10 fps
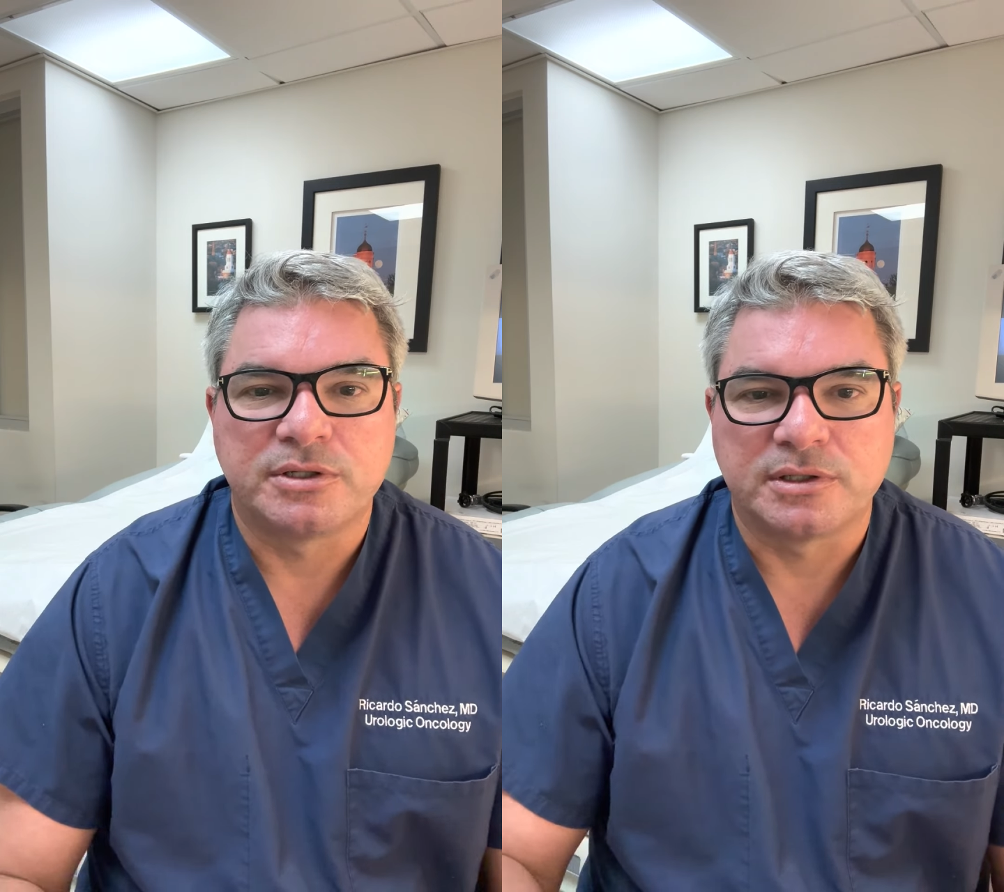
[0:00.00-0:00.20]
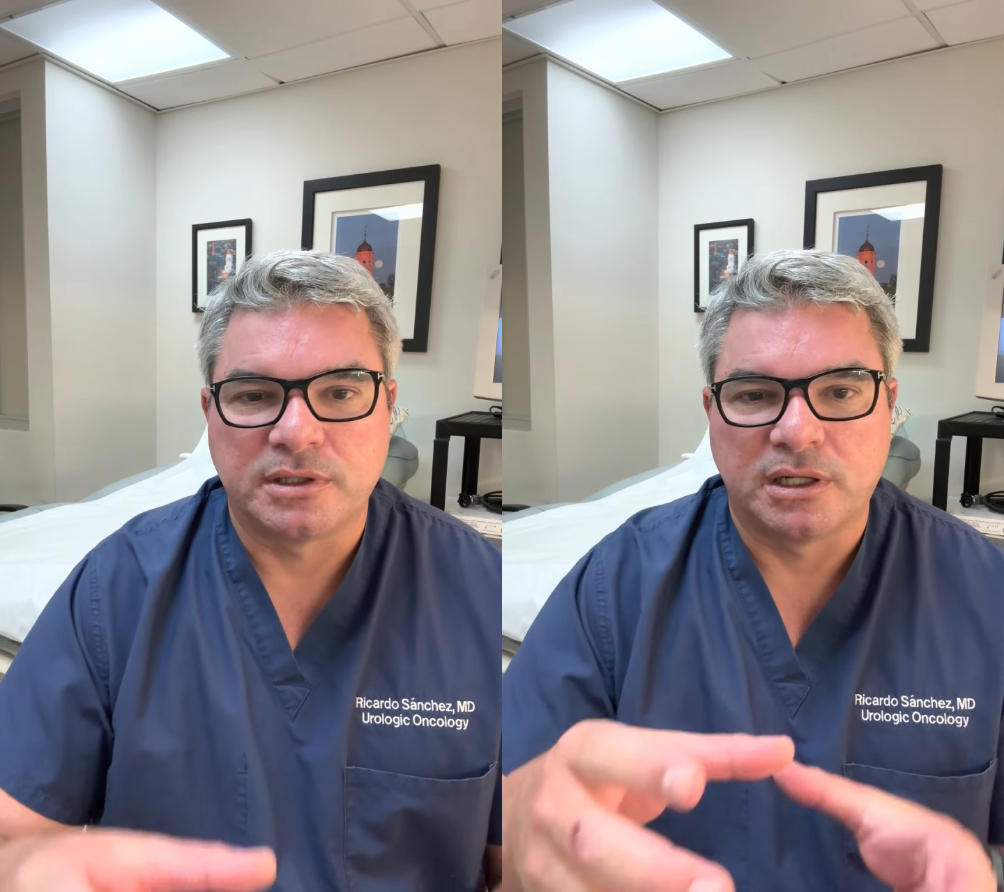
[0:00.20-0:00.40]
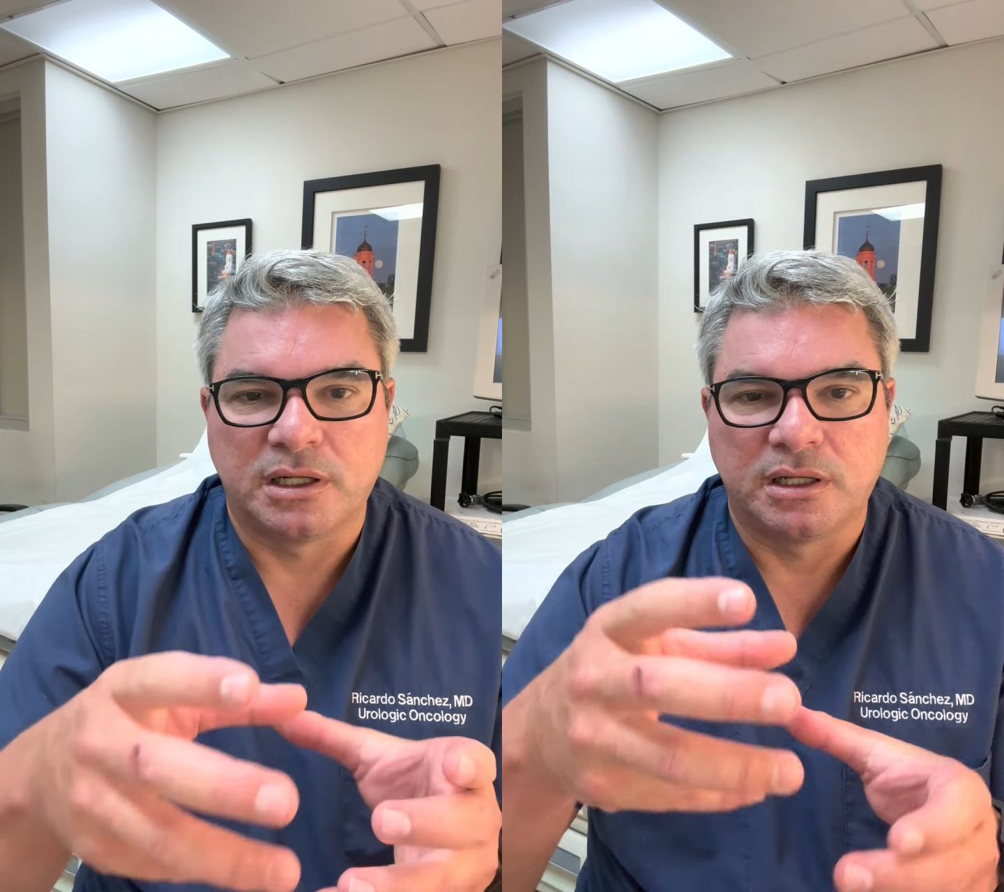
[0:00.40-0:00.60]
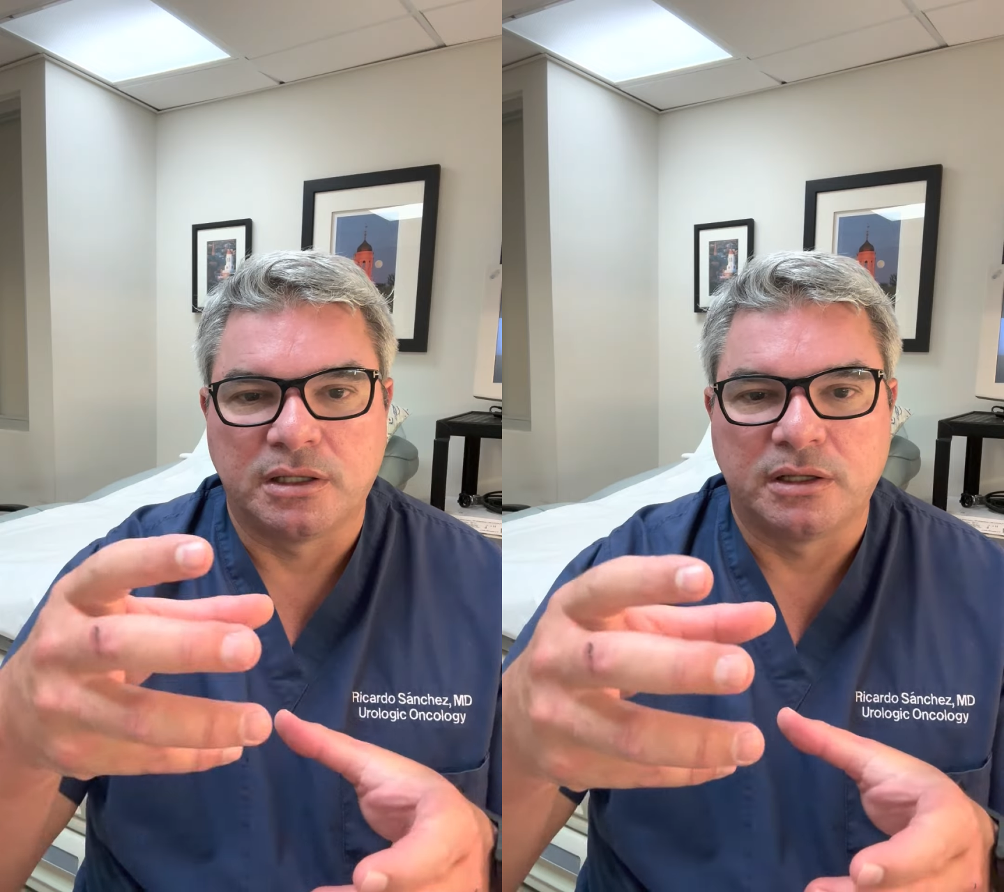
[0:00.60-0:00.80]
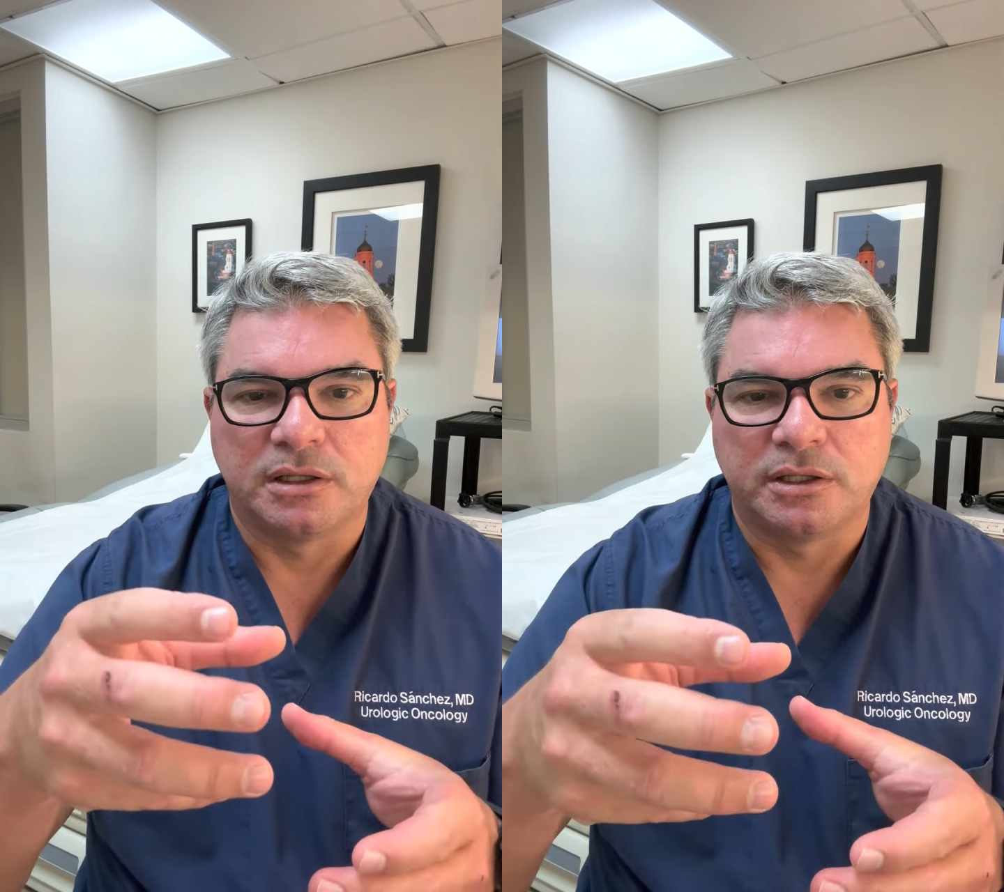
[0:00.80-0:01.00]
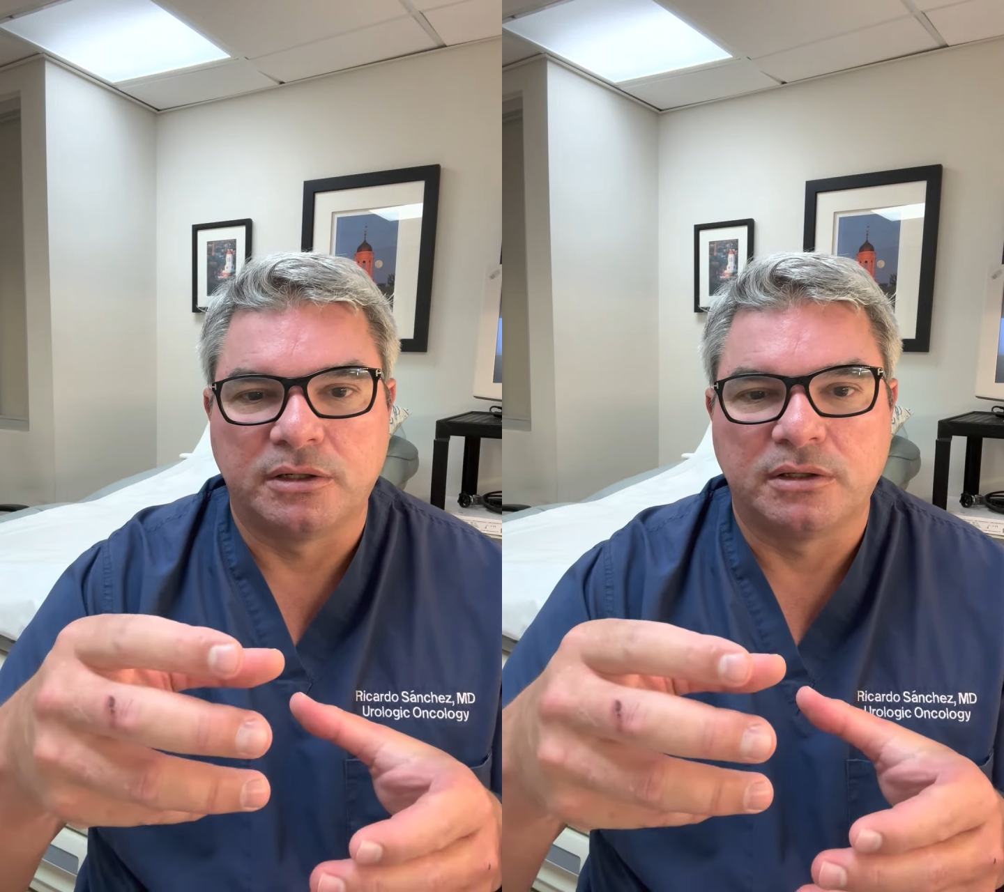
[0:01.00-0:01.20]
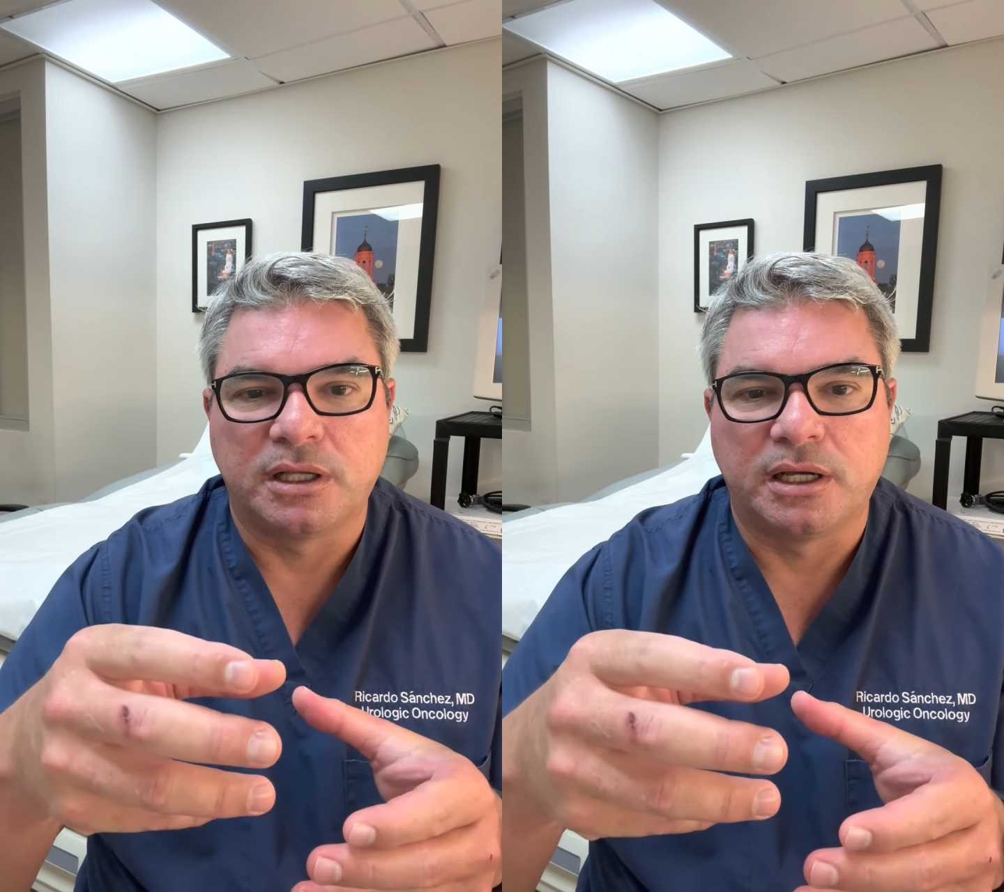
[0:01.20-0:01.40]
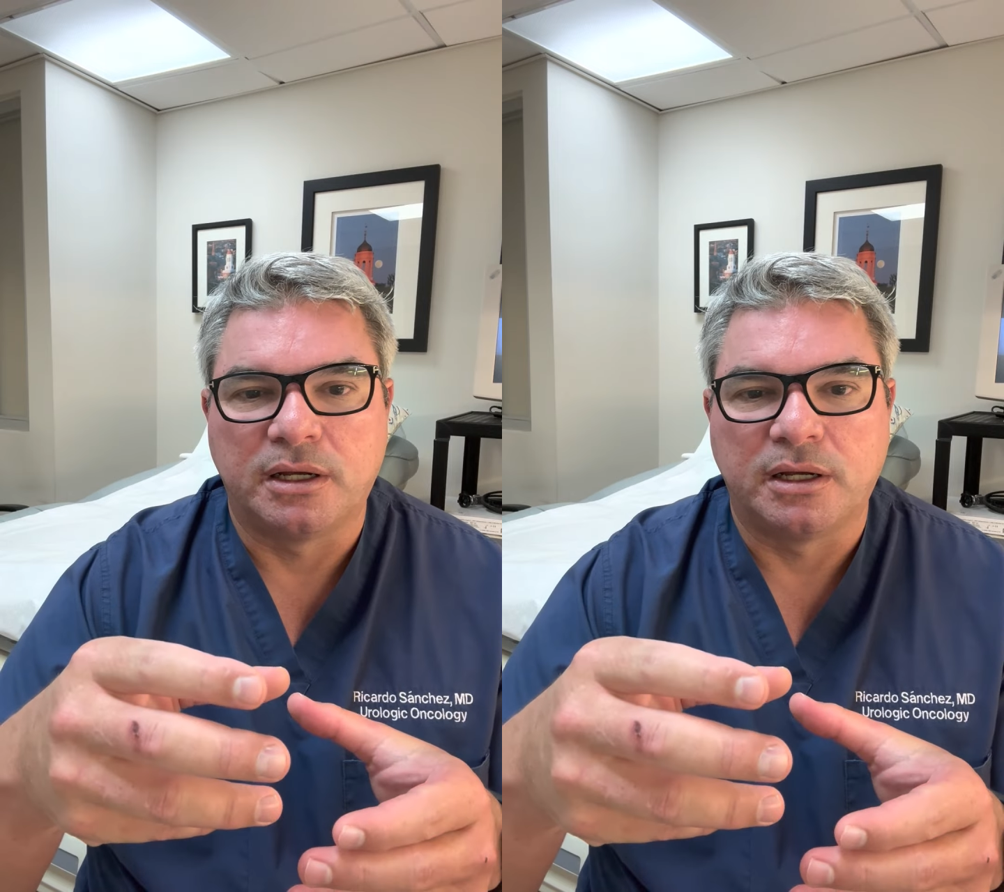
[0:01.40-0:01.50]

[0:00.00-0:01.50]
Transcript: is the little